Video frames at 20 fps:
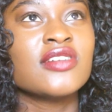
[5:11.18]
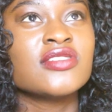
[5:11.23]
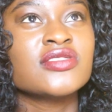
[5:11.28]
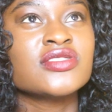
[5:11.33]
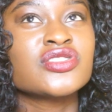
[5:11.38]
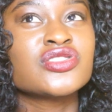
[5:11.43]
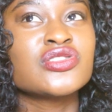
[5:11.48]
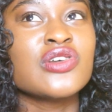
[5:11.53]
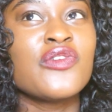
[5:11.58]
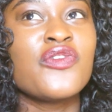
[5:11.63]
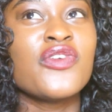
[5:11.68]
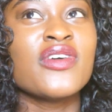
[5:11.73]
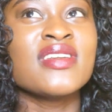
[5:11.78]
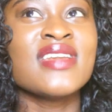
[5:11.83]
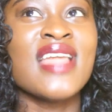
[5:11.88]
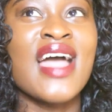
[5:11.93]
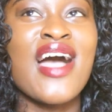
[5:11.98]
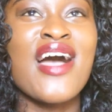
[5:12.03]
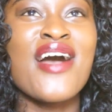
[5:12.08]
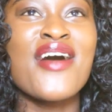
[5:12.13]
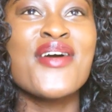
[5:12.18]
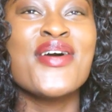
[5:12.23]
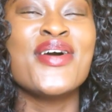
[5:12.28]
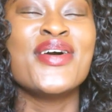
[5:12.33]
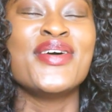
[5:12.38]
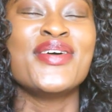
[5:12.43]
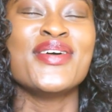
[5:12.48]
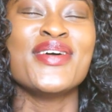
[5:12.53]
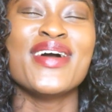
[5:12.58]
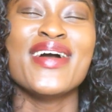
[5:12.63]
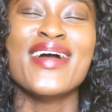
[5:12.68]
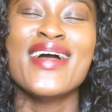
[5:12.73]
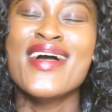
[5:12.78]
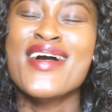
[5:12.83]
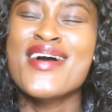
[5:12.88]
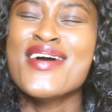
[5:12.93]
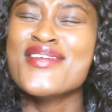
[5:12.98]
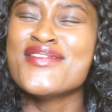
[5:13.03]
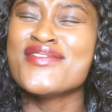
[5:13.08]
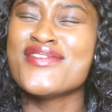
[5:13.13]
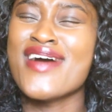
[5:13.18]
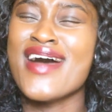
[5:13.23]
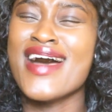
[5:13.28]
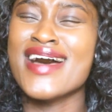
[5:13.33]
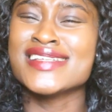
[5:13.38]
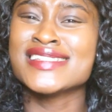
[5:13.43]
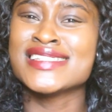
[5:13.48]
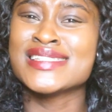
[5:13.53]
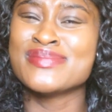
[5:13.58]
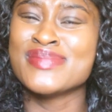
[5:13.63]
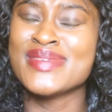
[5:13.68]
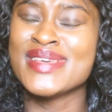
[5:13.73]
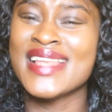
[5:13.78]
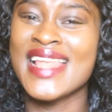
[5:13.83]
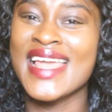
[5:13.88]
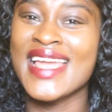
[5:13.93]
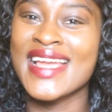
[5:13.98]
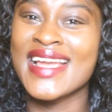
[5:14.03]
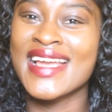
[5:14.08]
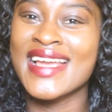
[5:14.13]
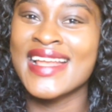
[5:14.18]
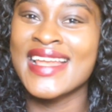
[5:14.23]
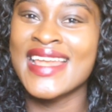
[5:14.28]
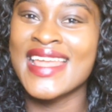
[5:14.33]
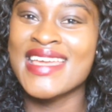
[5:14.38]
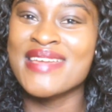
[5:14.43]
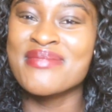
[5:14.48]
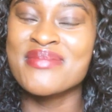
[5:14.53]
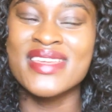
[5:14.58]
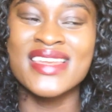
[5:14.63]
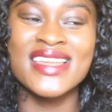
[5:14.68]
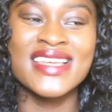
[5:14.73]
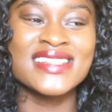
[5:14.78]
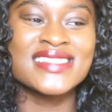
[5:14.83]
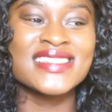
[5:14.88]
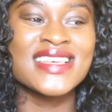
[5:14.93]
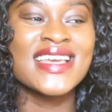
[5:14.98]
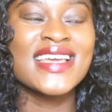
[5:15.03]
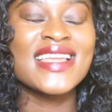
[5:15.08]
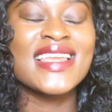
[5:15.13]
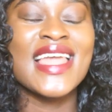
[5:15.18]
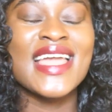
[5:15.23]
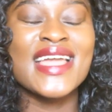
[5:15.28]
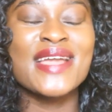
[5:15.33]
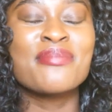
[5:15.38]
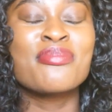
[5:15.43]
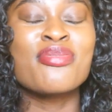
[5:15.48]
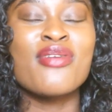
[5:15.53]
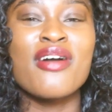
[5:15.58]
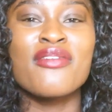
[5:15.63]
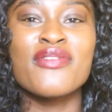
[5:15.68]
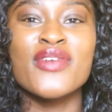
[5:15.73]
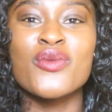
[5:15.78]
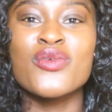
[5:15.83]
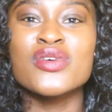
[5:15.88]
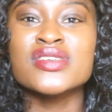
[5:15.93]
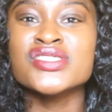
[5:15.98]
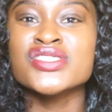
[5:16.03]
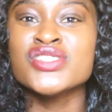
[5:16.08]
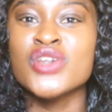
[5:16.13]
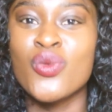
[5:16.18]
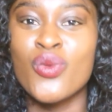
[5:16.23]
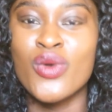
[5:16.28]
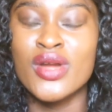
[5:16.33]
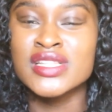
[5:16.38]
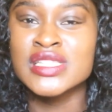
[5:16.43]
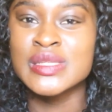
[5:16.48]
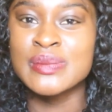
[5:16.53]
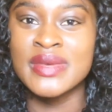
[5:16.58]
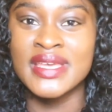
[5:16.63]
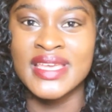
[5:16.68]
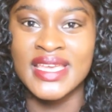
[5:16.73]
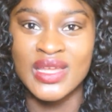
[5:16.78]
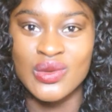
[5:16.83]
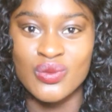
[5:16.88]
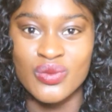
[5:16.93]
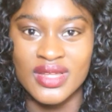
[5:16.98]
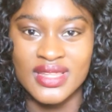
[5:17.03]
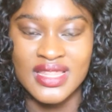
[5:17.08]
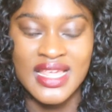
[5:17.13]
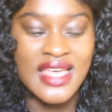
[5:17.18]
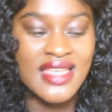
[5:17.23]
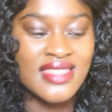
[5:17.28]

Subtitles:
So for now, for us to be like claiming it, like, bruv, it wasn't your word to begin with.